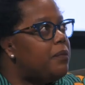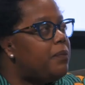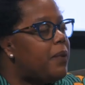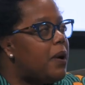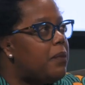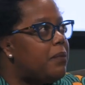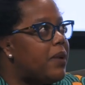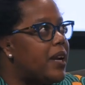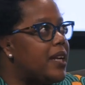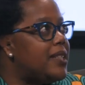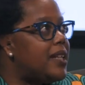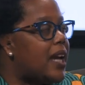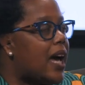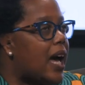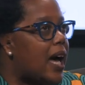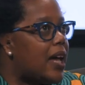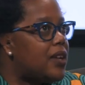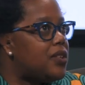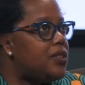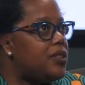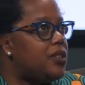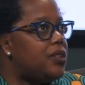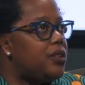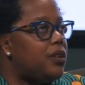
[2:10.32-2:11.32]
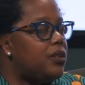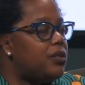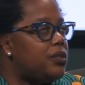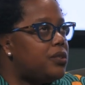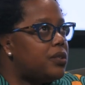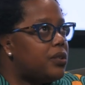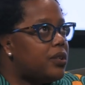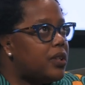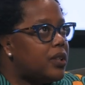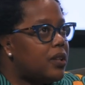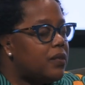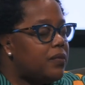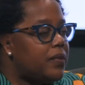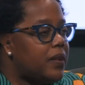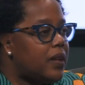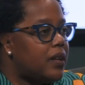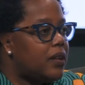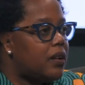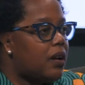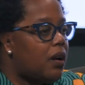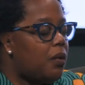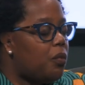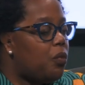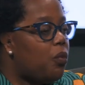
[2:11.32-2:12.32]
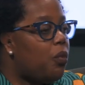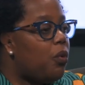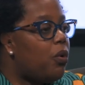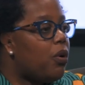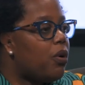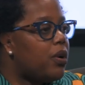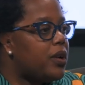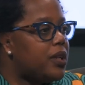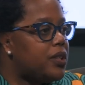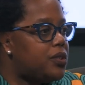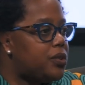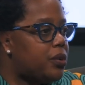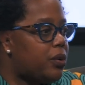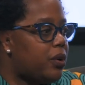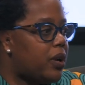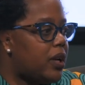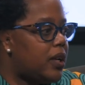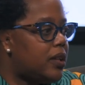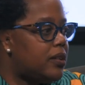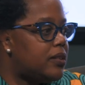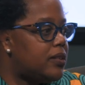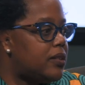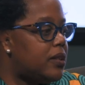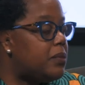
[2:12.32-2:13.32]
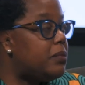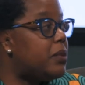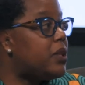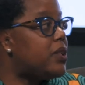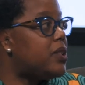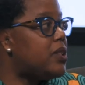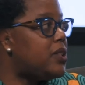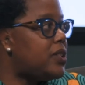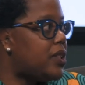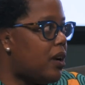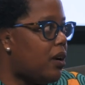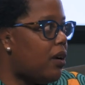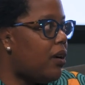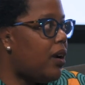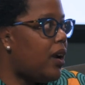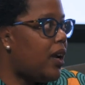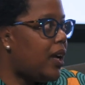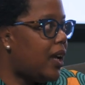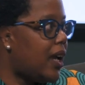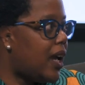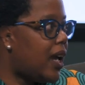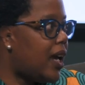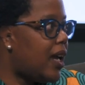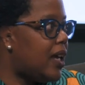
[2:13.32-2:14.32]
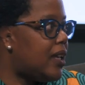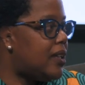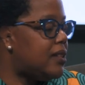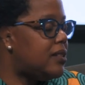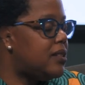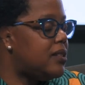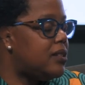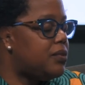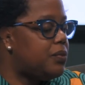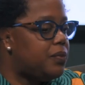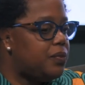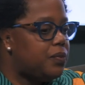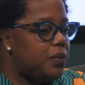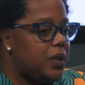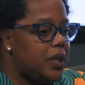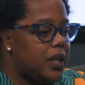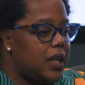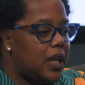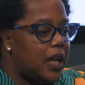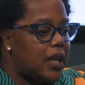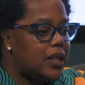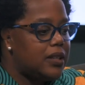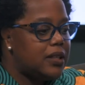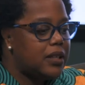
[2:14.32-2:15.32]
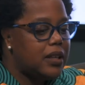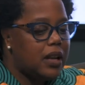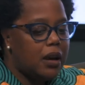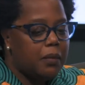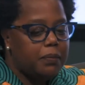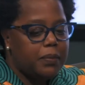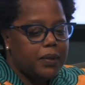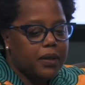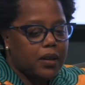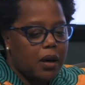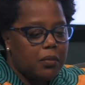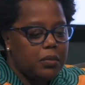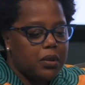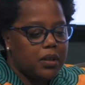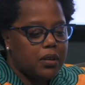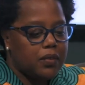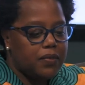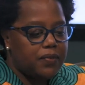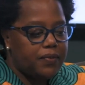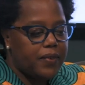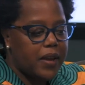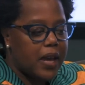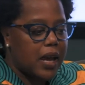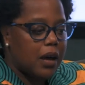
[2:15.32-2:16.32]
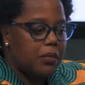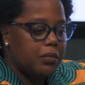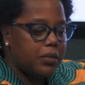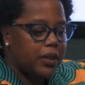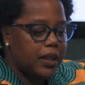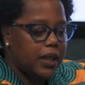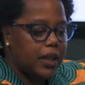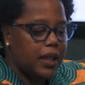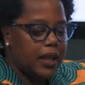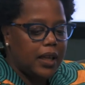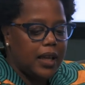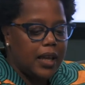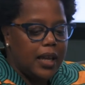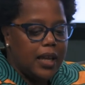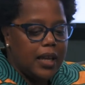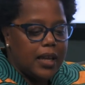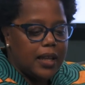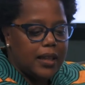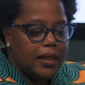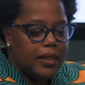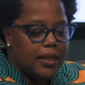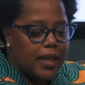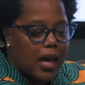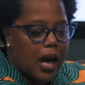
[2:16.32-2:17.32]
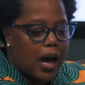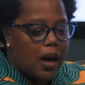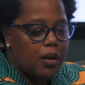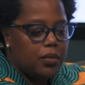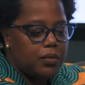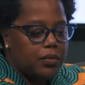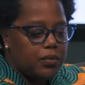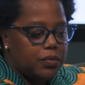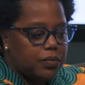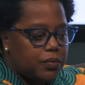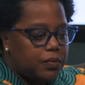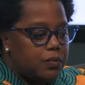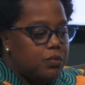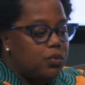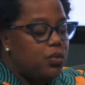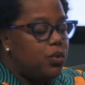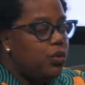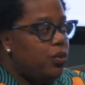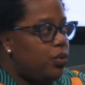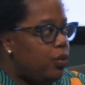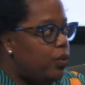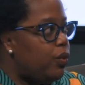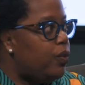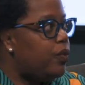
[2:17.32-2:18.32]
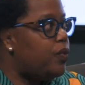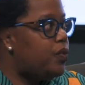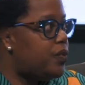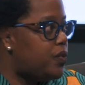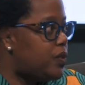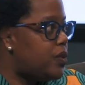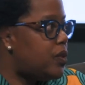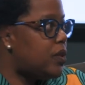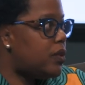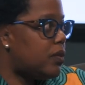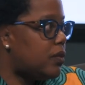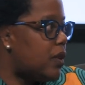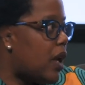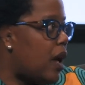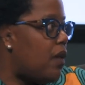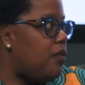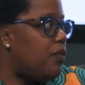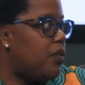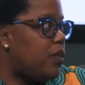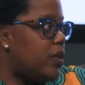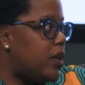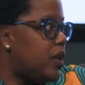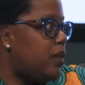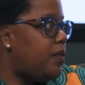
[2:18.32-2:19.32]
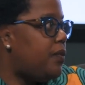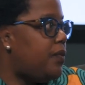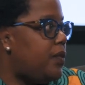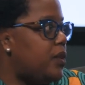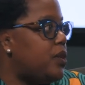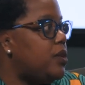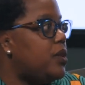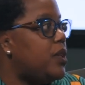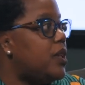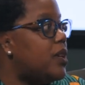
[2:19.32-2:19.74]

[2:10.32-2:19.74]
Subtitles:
But my dad, you know, during the Vietnam War, he joined the military, and we ended up becoming a family that moved every few